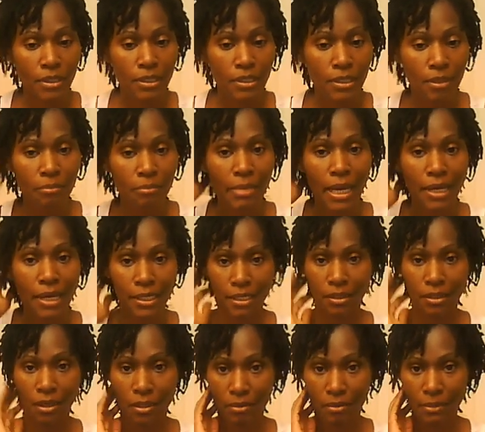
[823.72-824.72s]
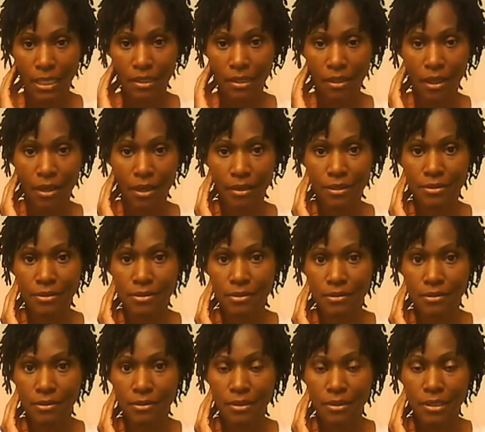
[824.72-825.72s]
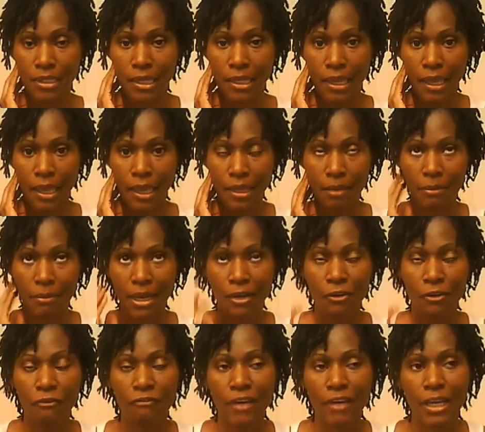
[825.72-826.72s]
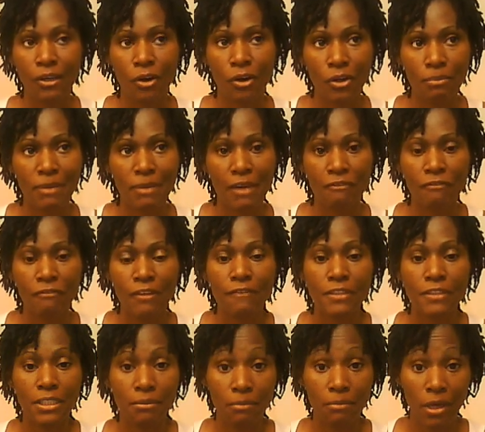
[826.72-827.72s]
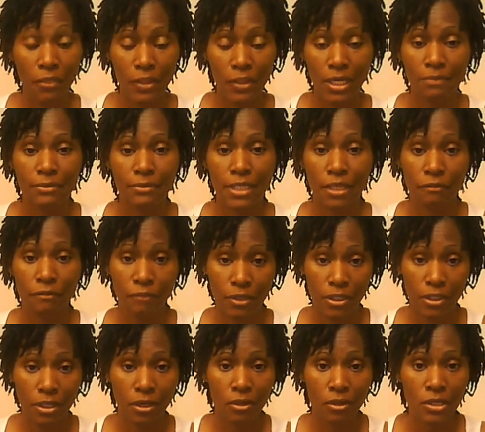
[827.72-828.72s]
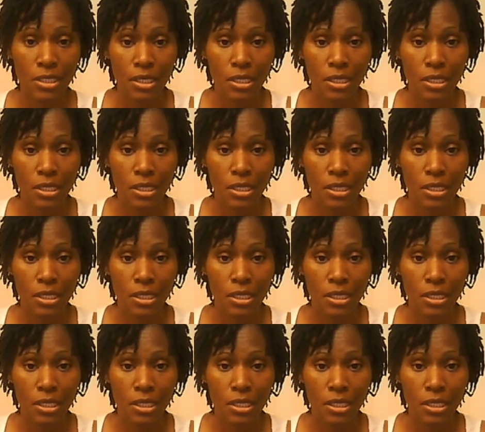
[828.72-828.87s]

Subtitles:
combining all of my locks. And a matter of fact, on my 15-month update video,